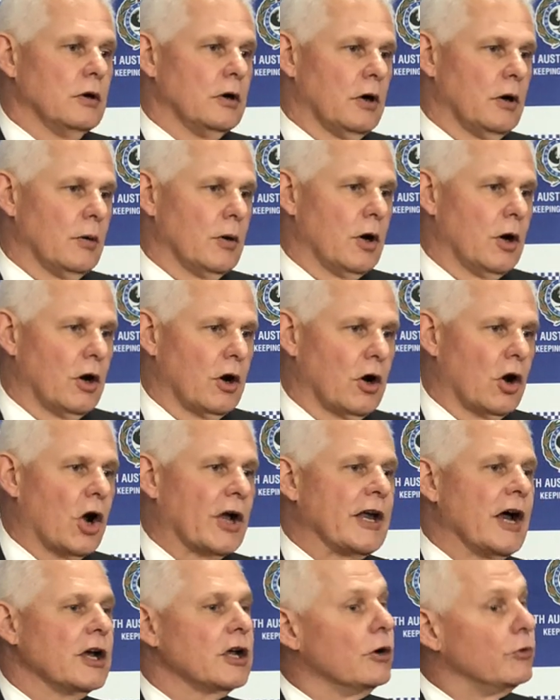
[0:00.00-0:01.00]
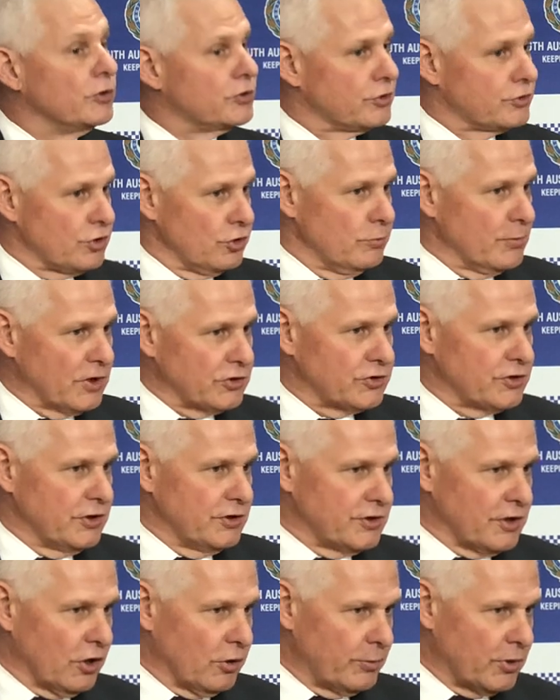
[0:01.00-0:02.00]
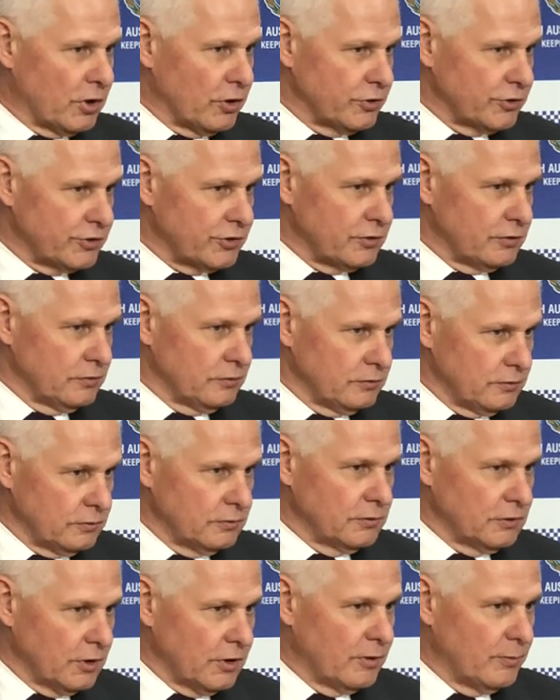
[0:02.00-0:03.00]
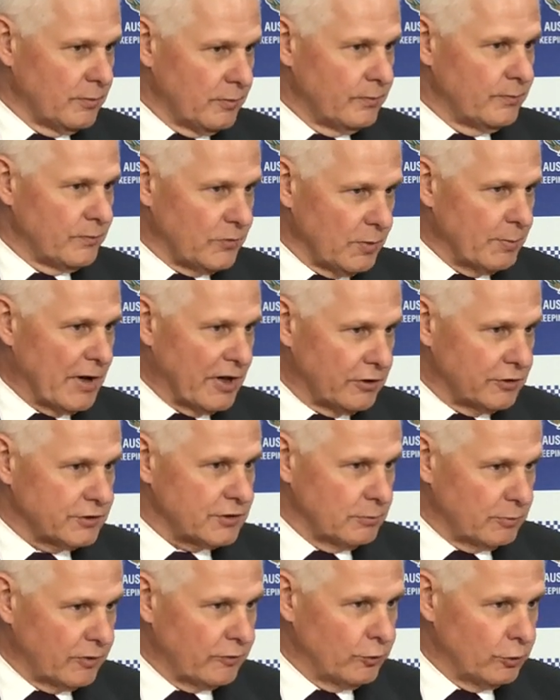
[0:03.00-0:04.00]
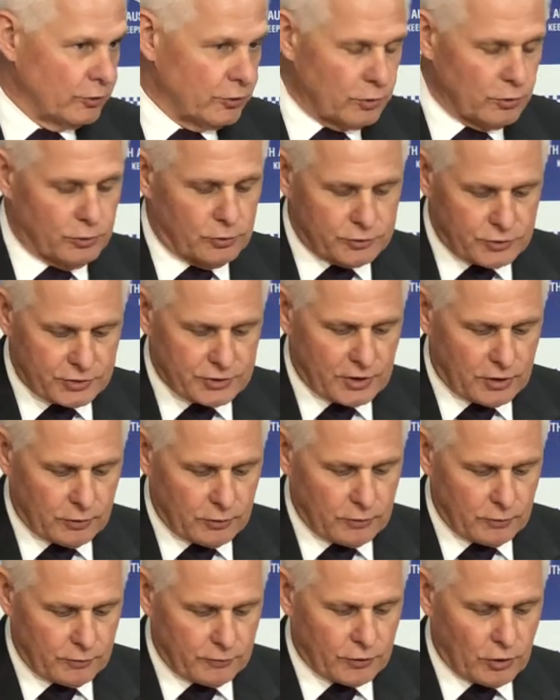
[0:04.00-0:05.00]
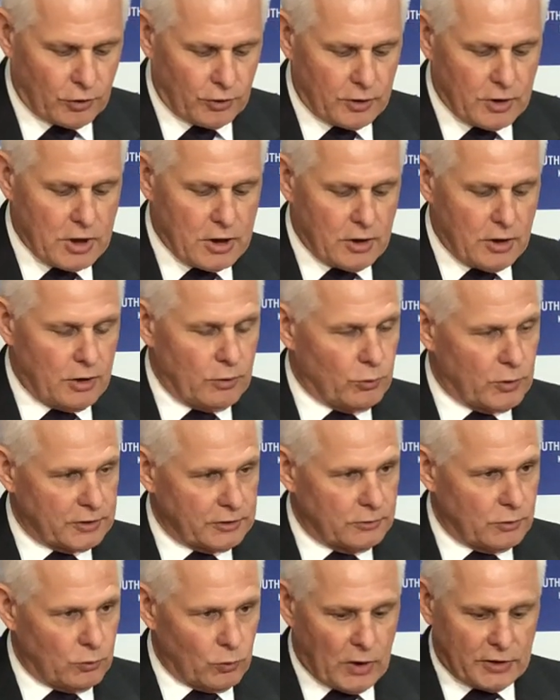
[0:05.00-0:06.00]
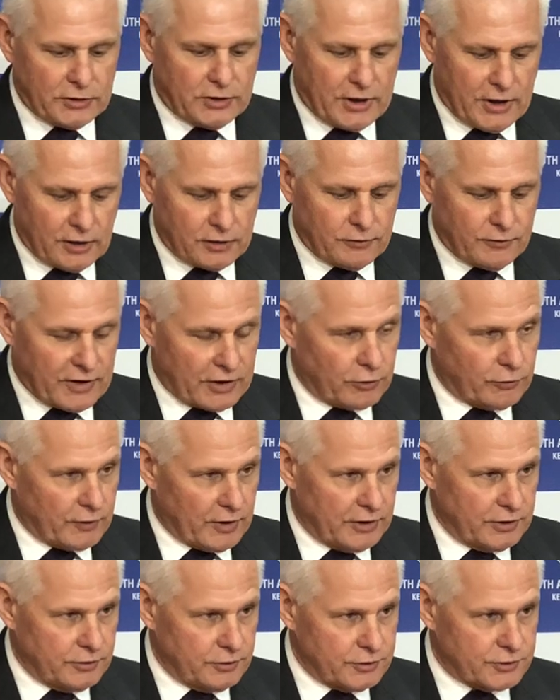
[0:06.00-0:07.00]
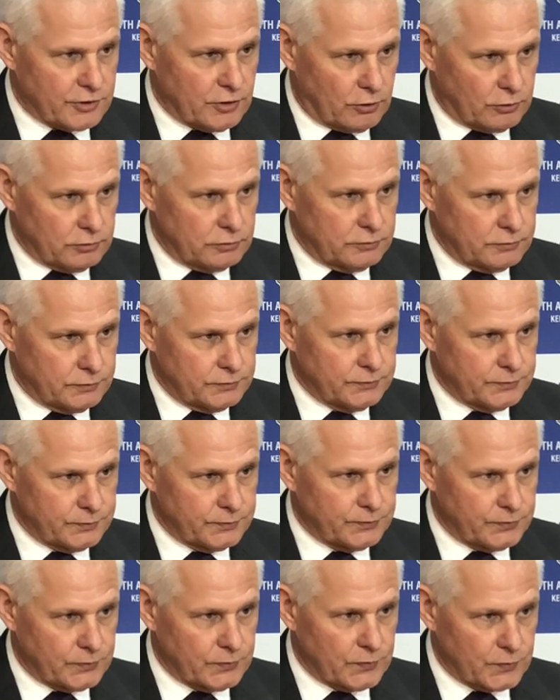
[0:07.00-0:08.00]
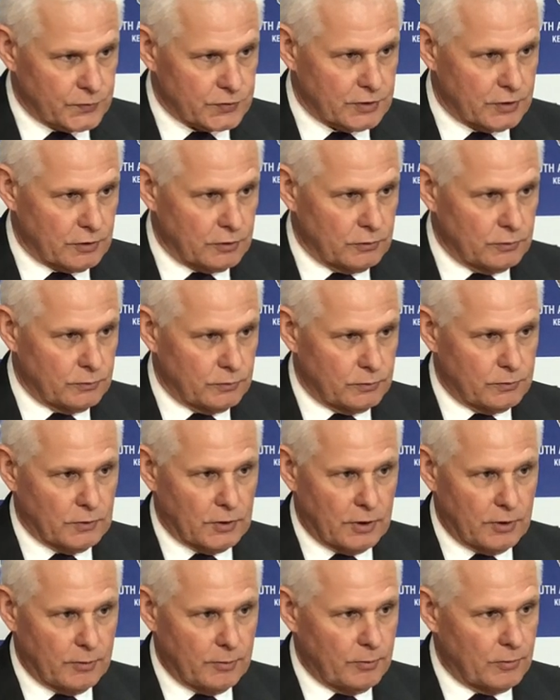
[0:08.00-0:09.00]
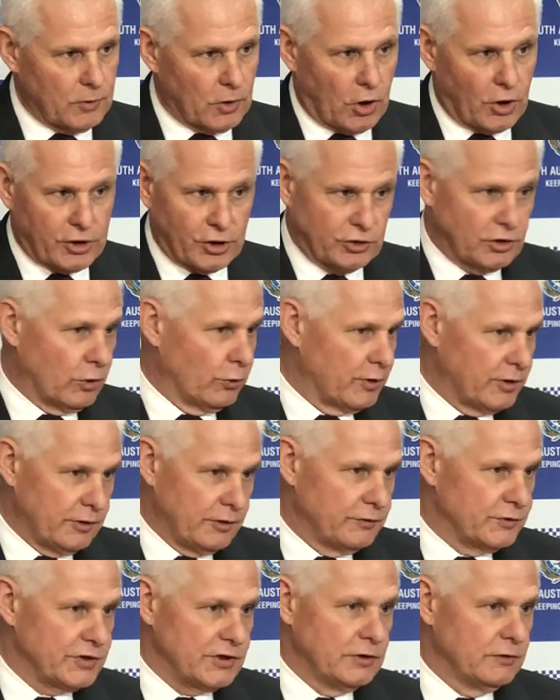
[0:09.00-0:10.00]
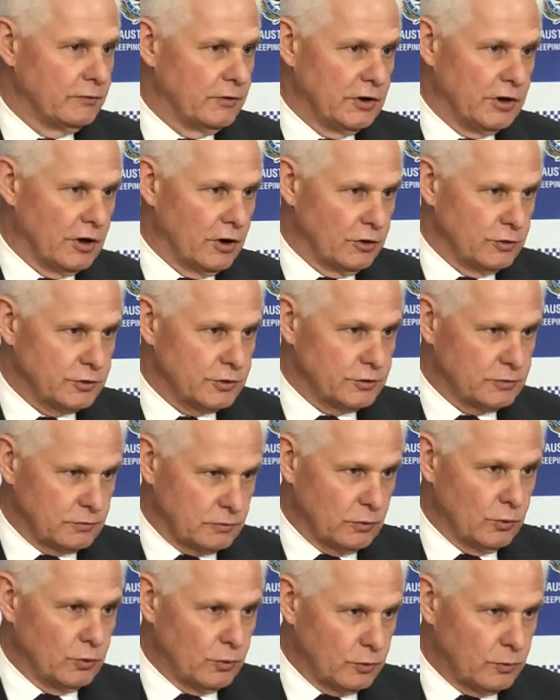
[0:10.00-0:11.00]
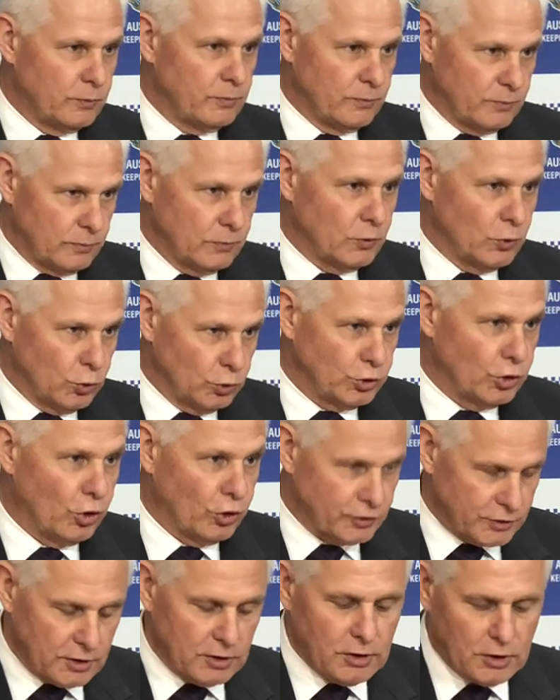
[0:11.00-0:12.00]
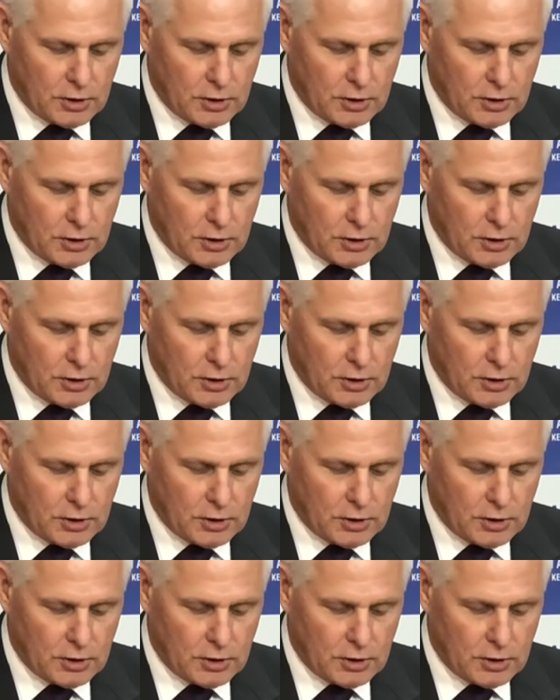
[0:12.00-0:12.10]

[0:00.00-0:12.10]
I can't go into too much detail because the matters are before the court. So we've got one count of aggravated assault. So I don't know whether you've seen videos or not.